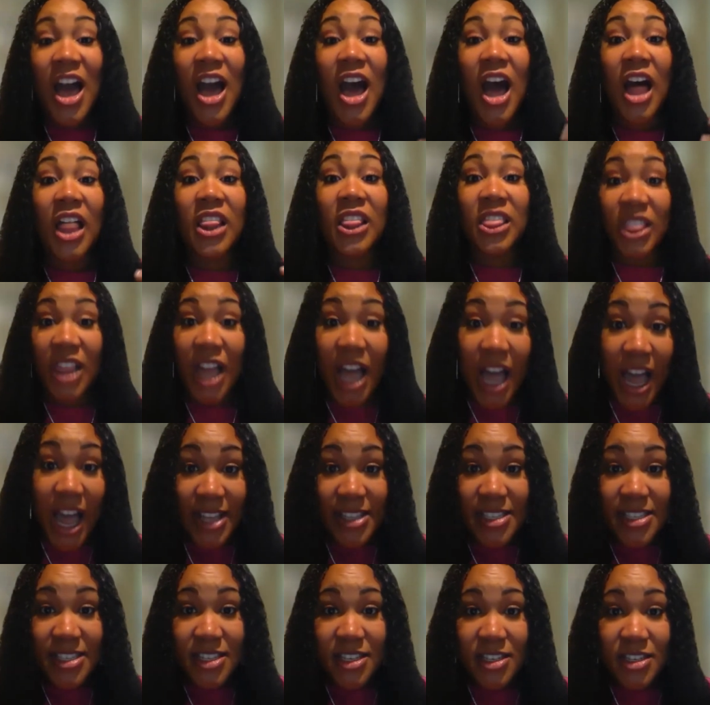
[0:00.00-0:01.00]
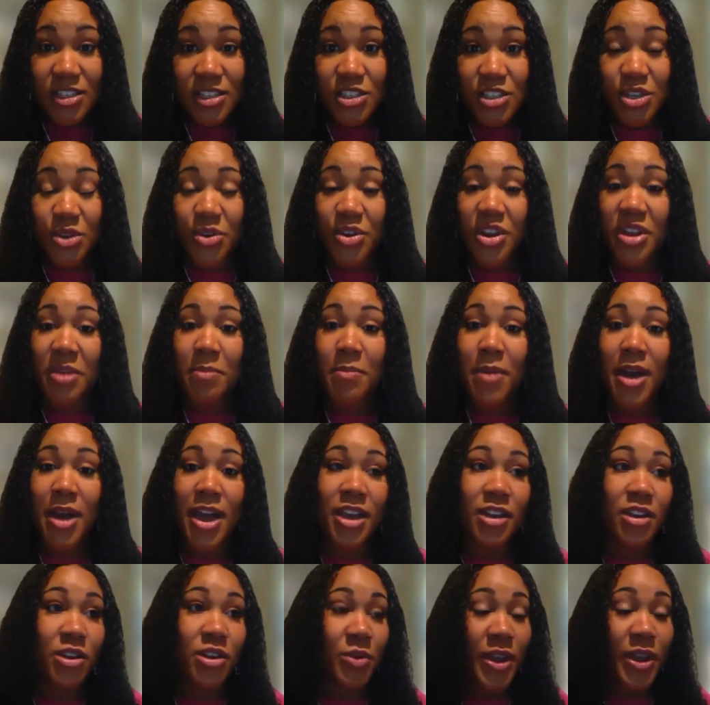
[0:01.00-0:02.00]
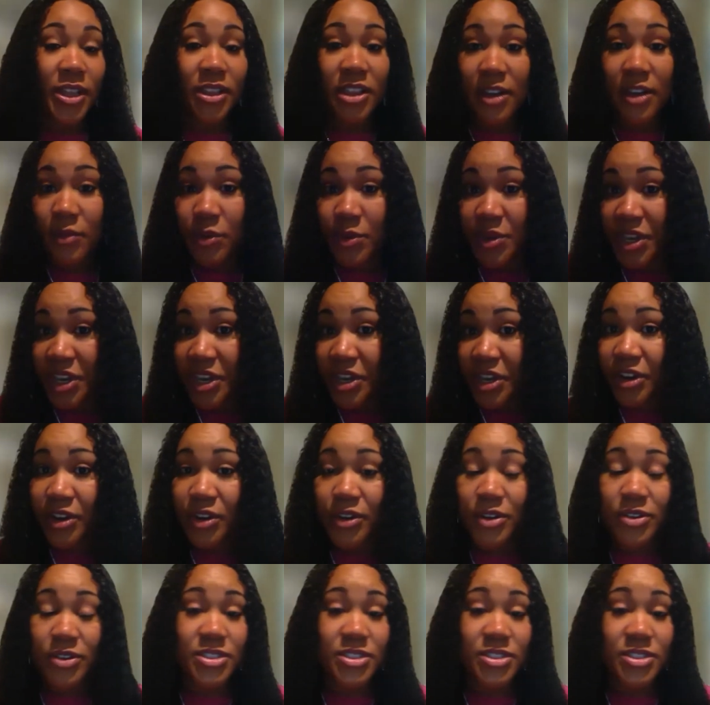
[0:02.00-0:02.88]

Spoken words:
a lot during my grade level years,